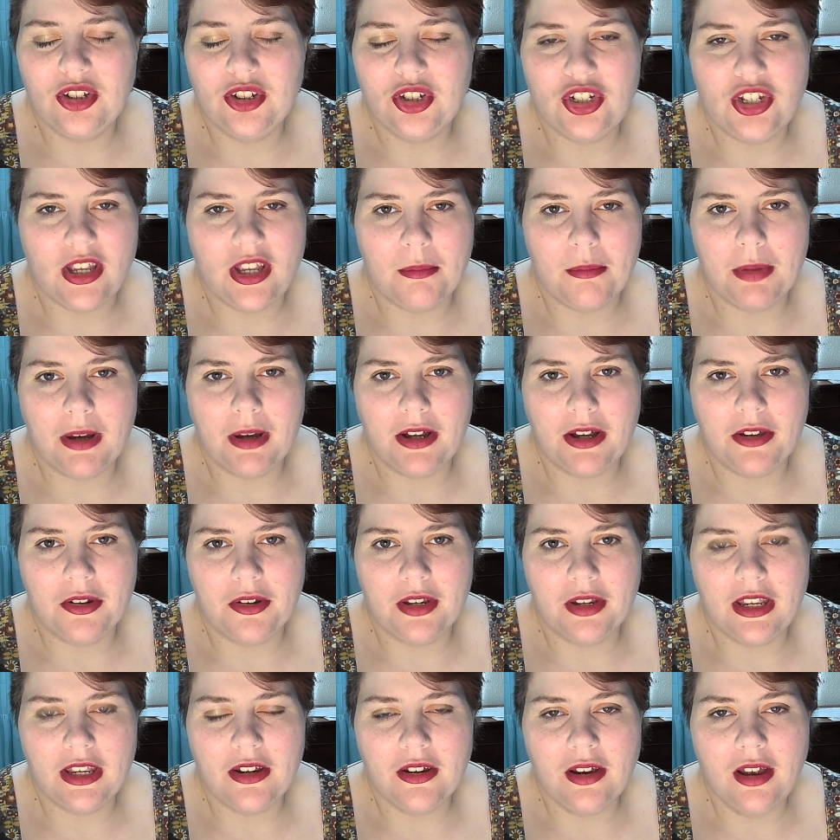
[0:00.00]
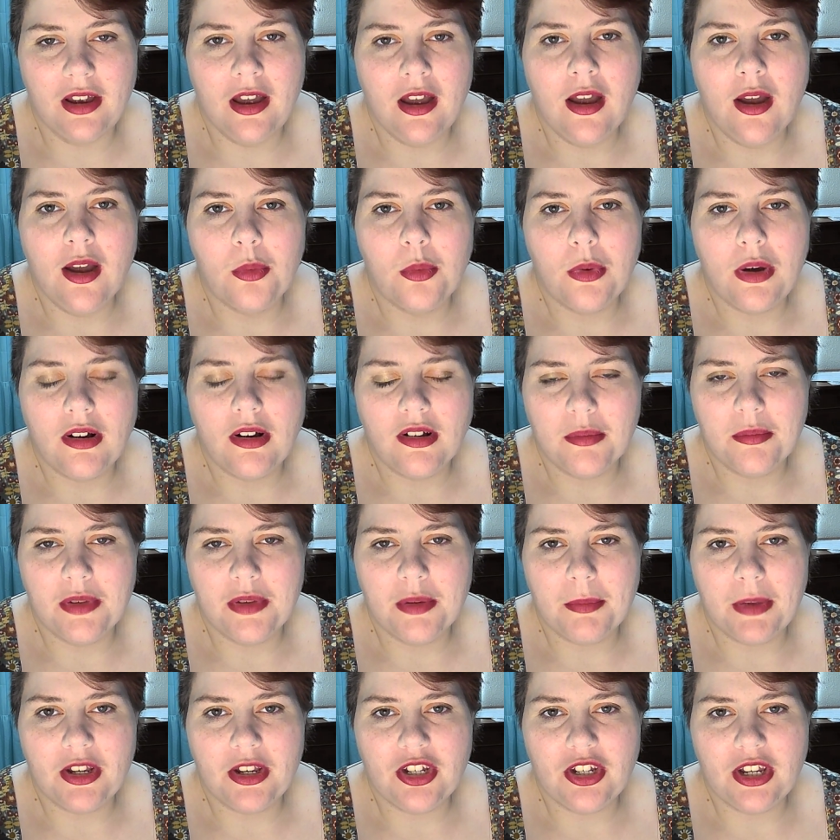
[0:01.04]
GM Potter here. Welcome to
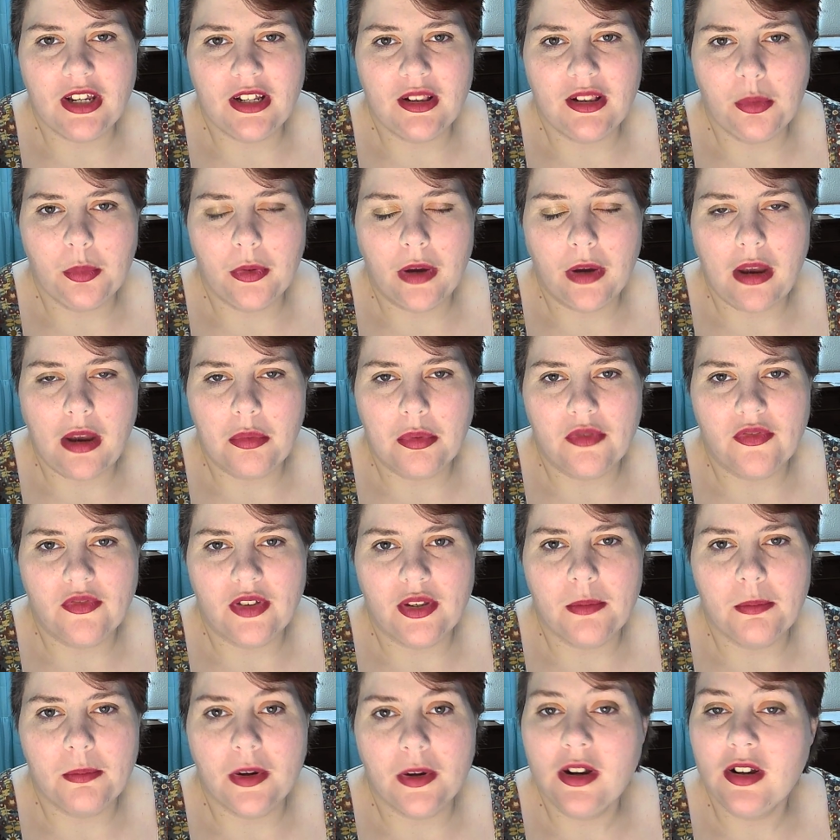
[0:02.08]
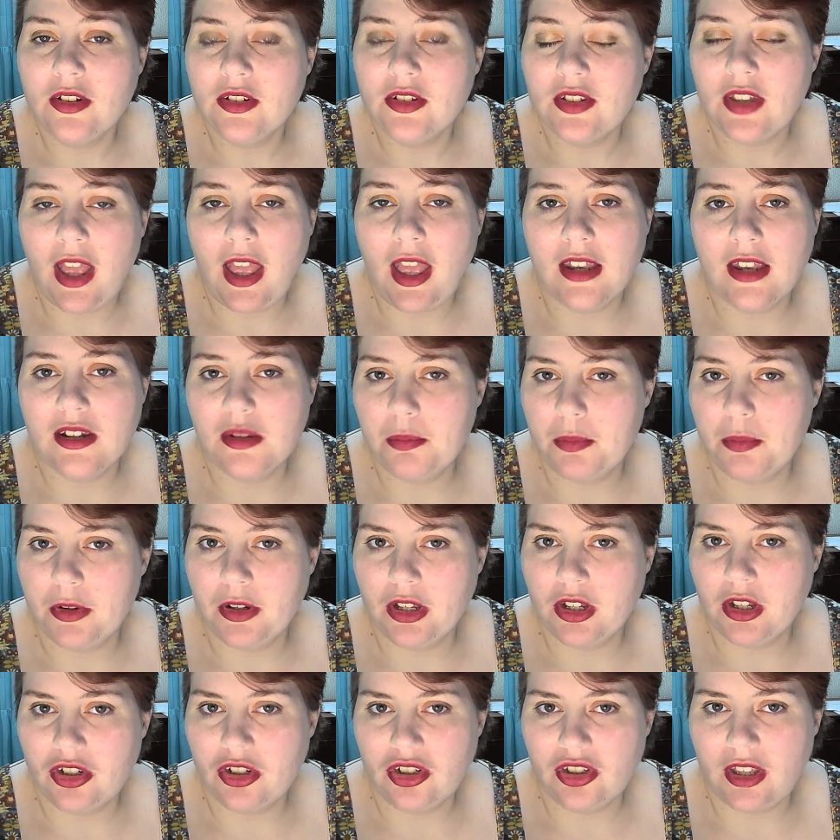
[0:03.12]
my channel, where I review books and
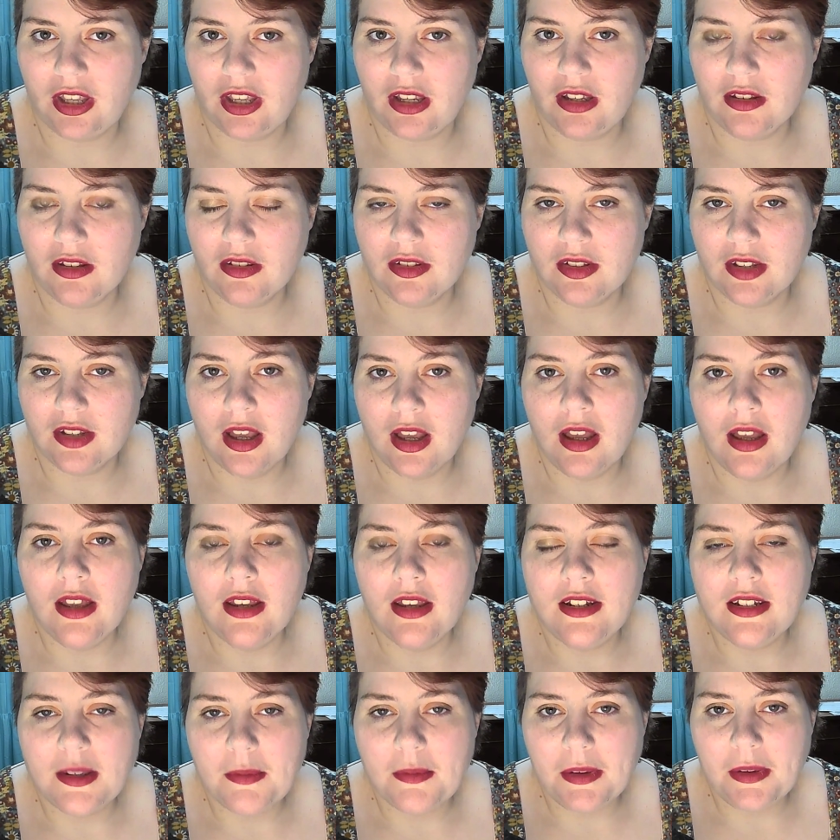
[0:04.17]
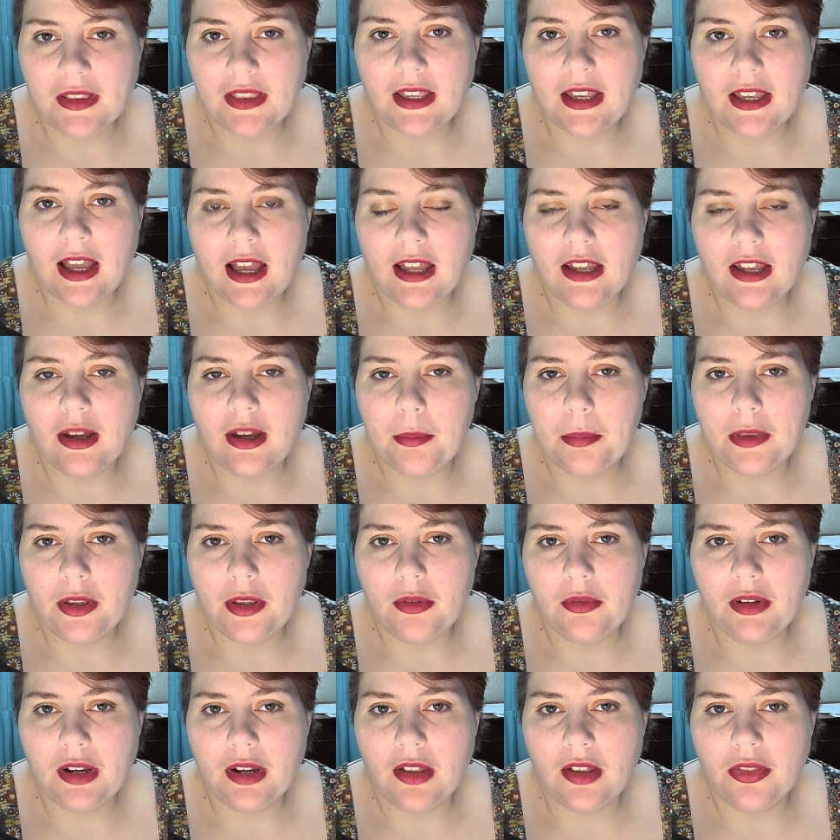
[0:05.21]
bookish things. Typically, I
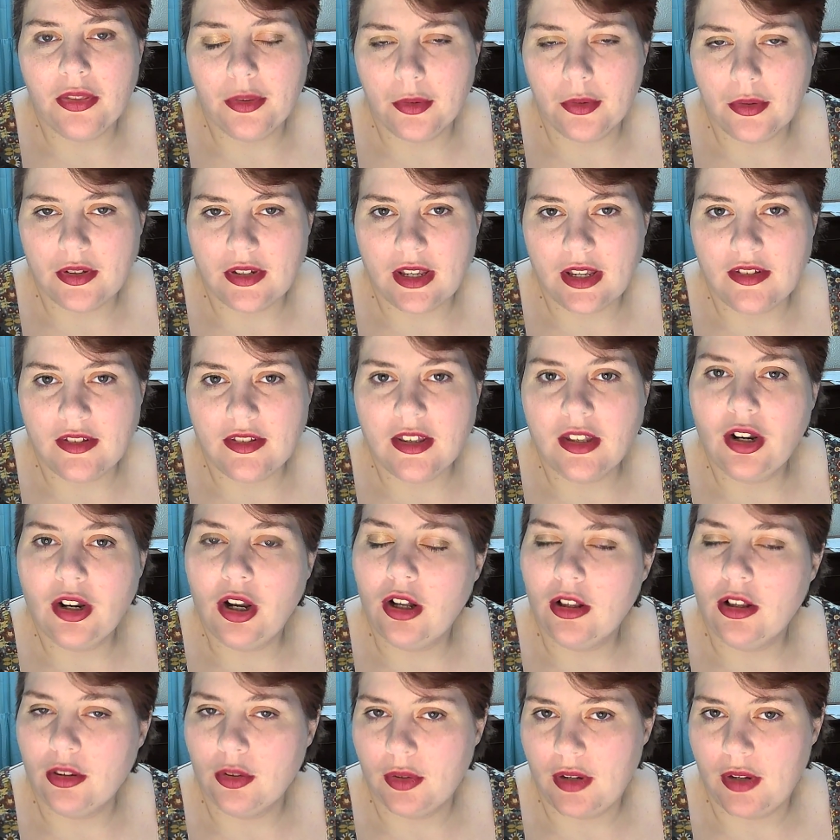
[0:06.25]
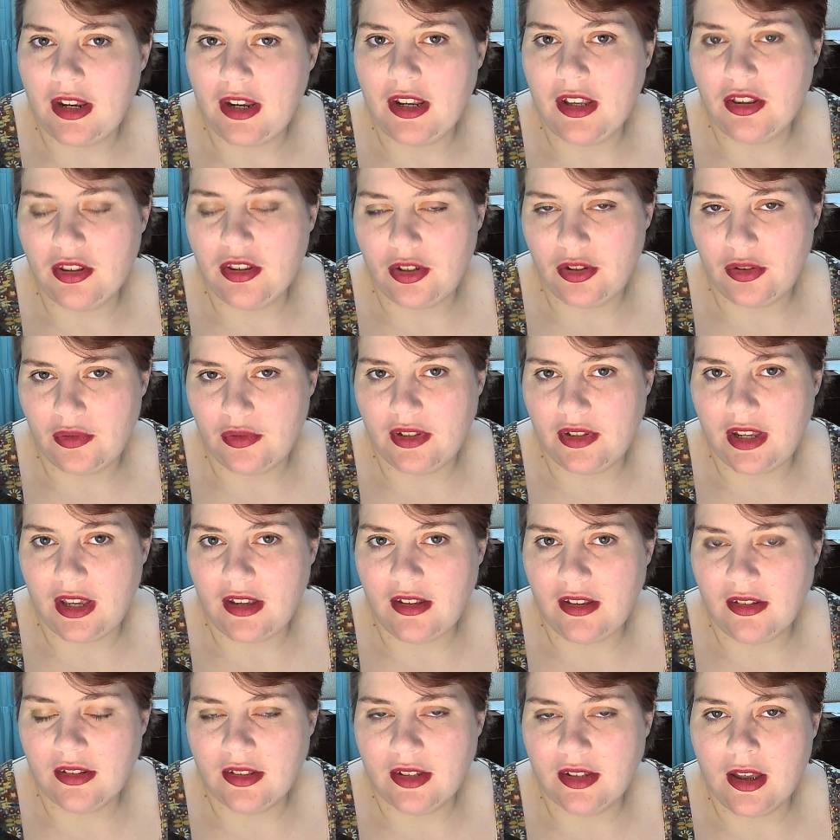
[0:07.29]
upload on Thursdays and alternating
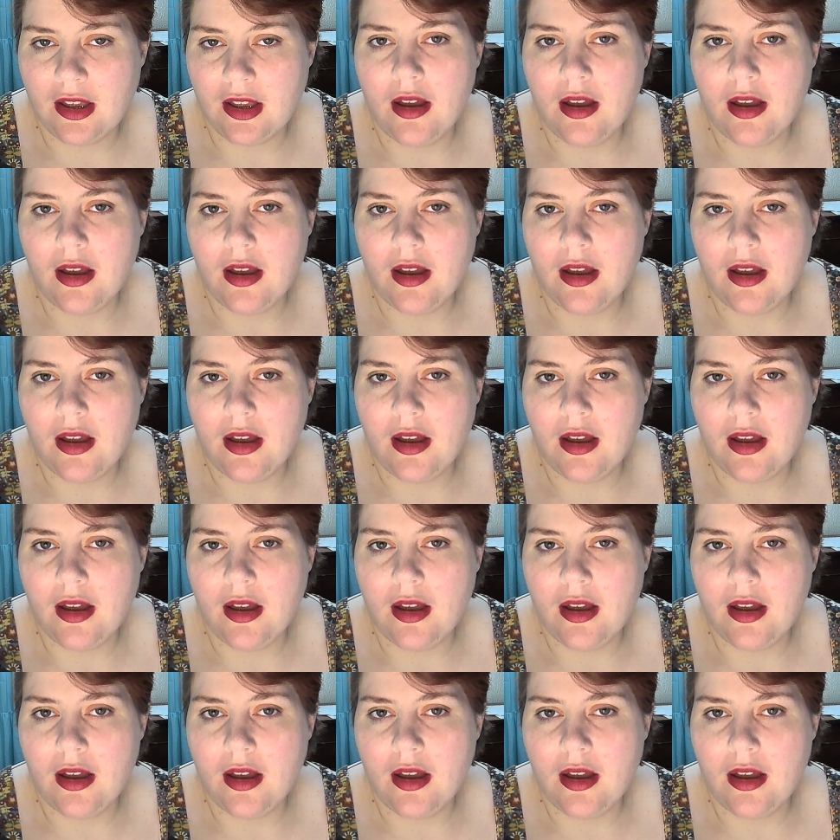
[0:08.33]
Tuesdays.